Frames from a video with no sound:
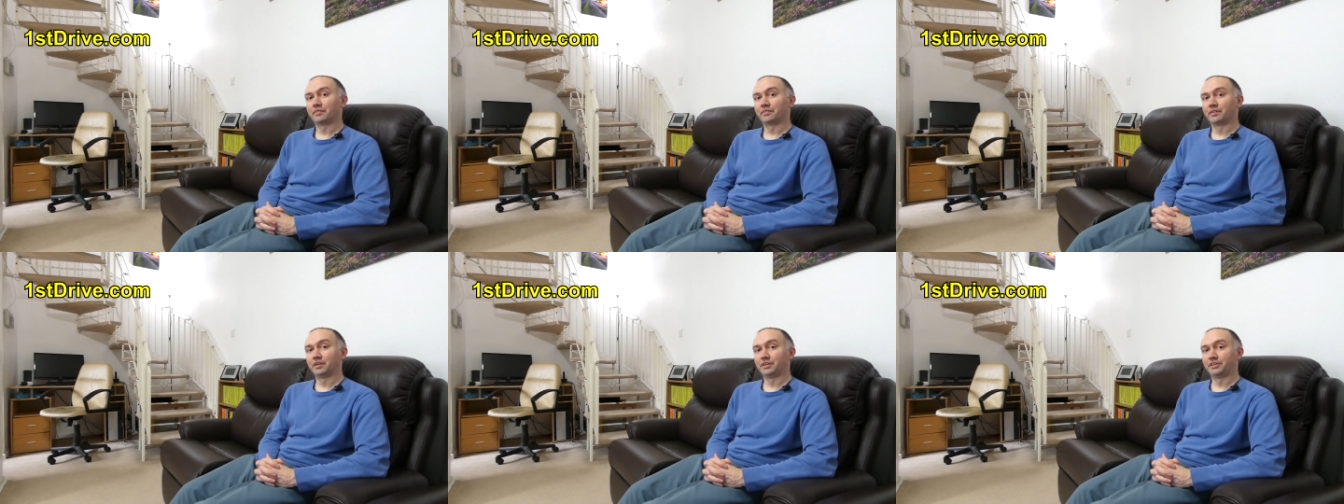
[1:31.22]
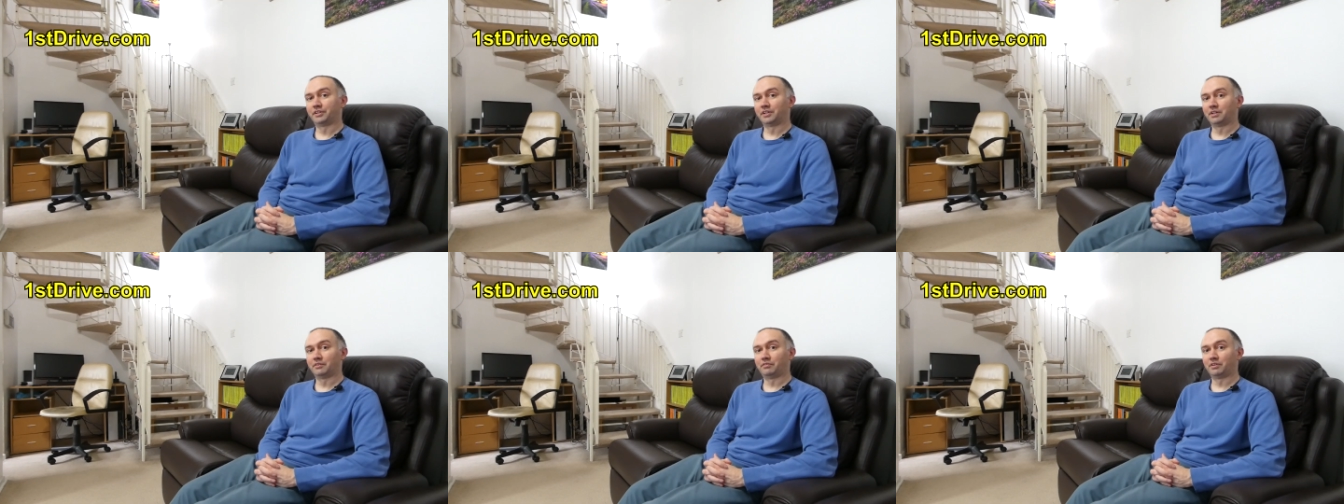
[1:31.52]
The
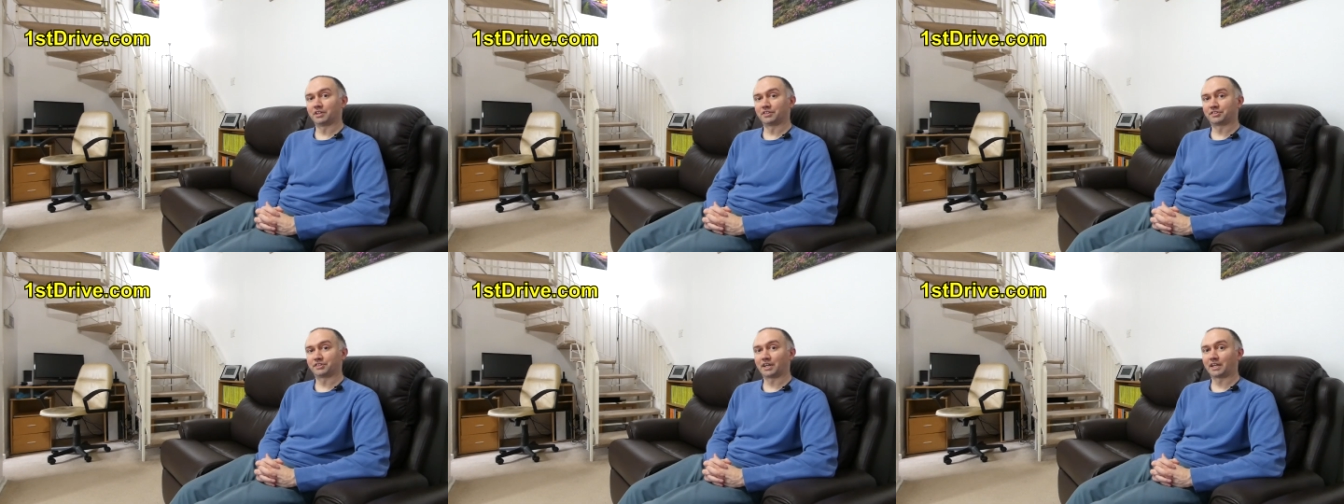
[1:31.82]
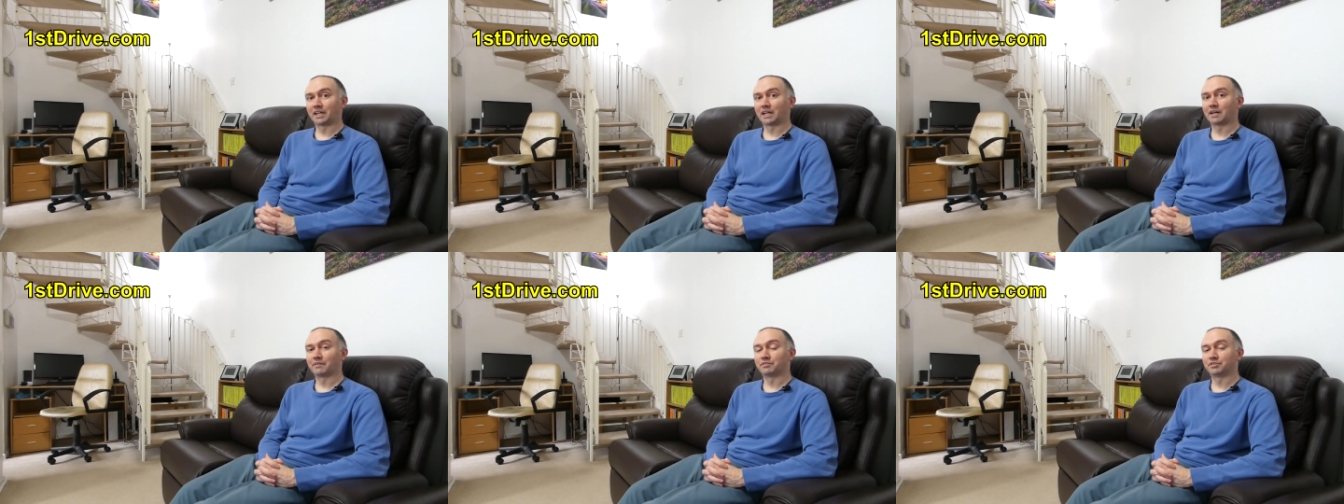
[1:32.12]

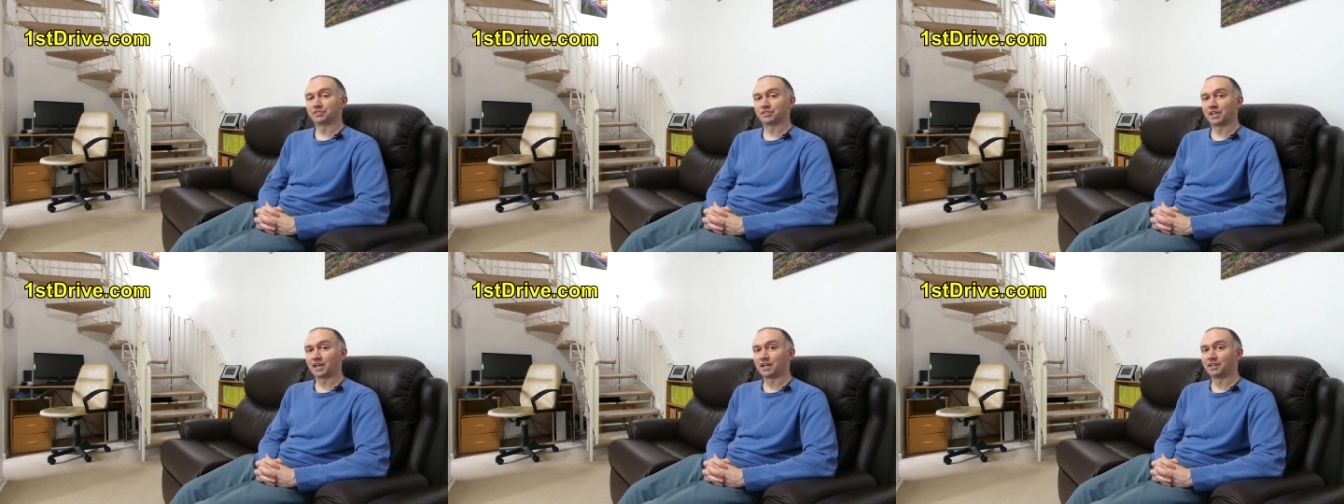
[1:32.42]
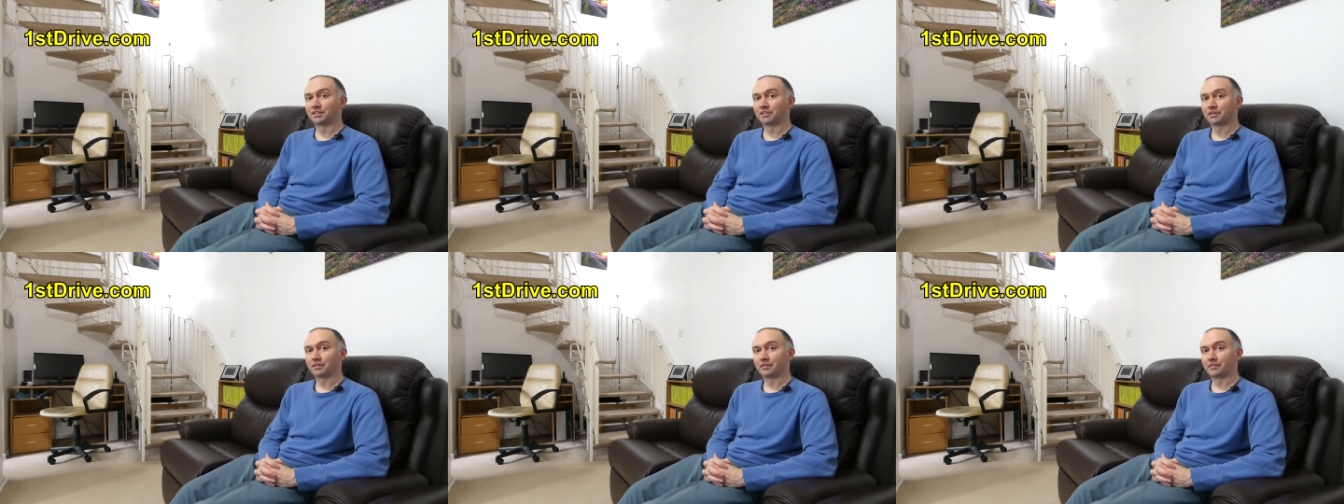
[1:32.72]
DVSA have
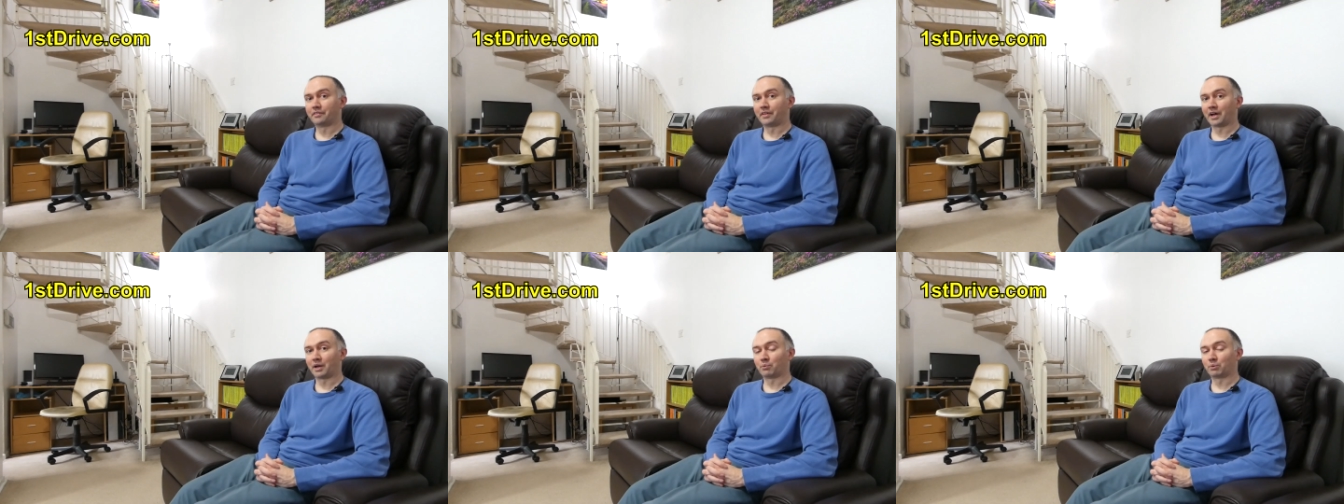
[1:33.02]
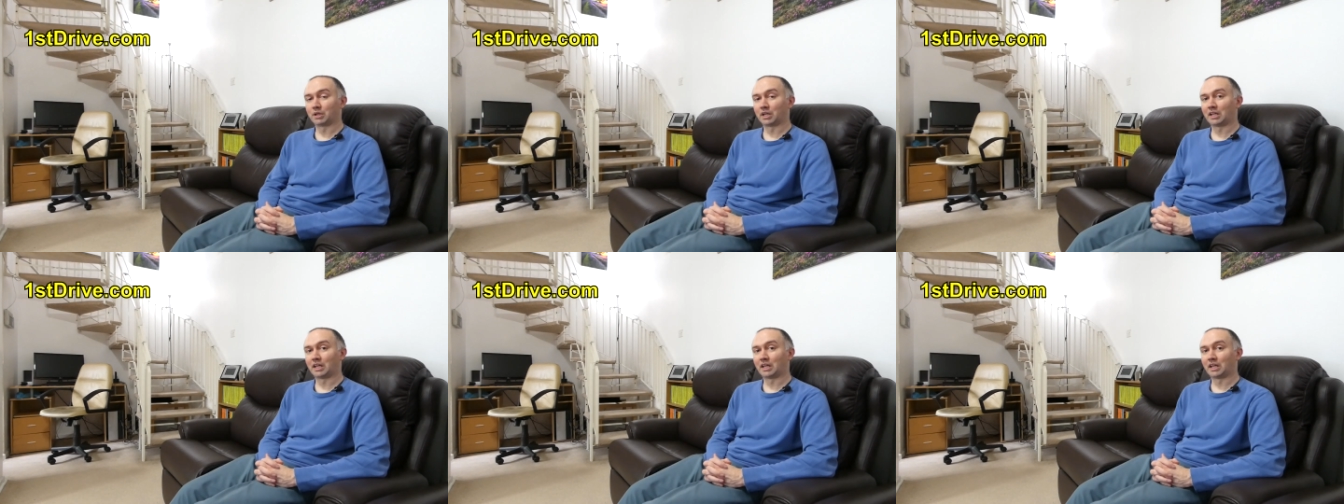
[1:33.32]
said they will